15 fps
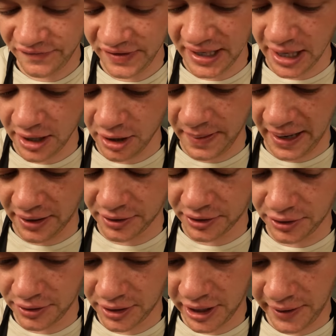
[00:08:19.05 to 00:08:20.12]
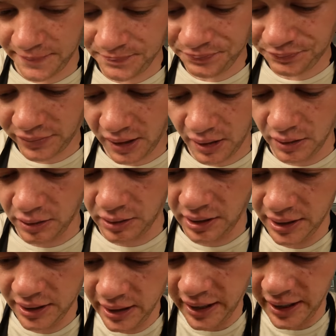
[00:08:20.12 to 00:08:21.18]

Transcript: video about Guga and